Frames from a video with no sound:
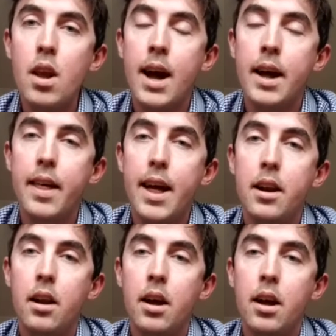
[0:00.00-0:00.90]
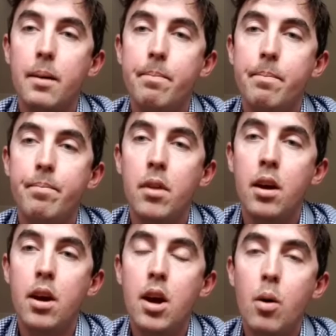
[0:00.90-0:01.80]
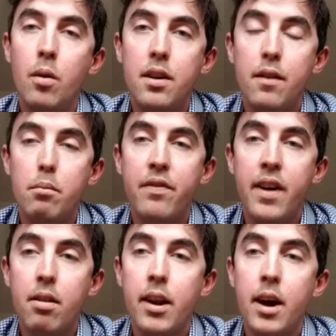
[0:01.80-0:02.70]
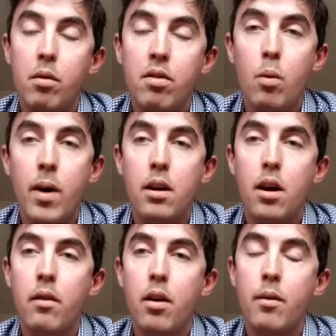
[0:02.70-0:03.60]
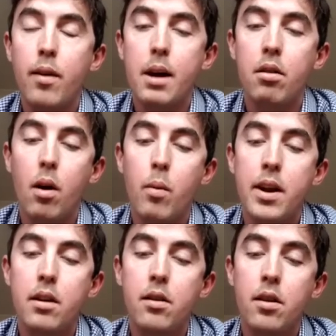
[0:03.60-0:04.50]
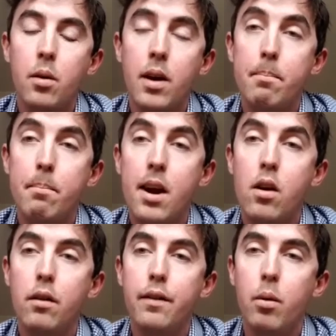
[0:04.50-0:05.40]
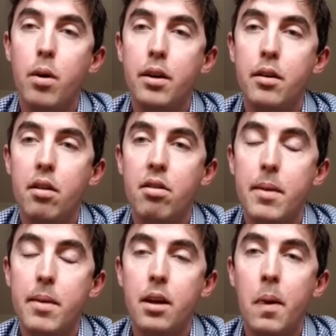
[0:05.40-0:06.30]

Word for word: and then um, with different professors. And I also went around, so I went to Imperial for one summer,